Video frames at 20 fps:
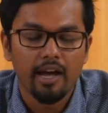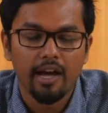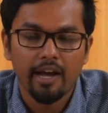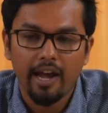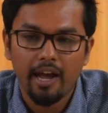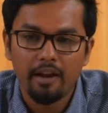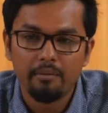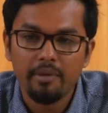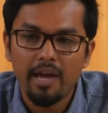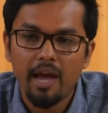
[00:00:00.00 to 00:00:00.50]

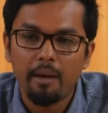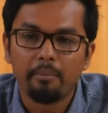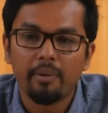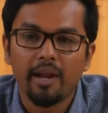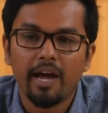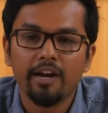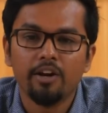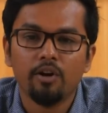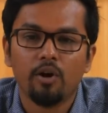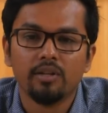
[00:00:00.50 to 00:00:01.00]
can be
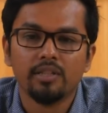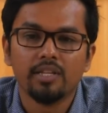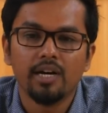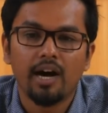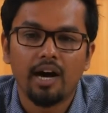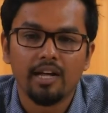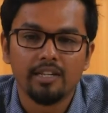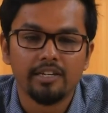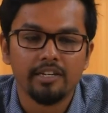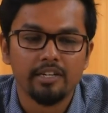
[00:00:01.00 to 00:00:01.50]
applied on the
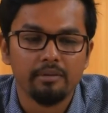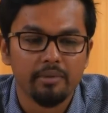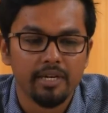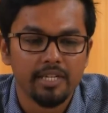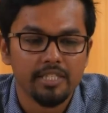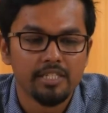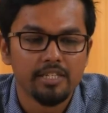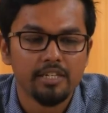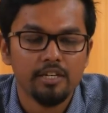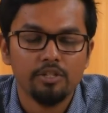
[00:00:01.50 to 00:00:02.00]
other
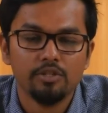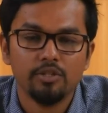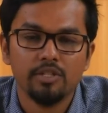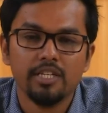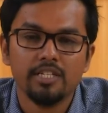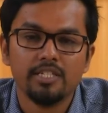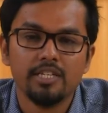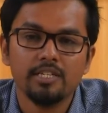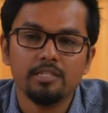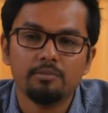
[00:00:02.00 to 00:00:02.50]
image. So this is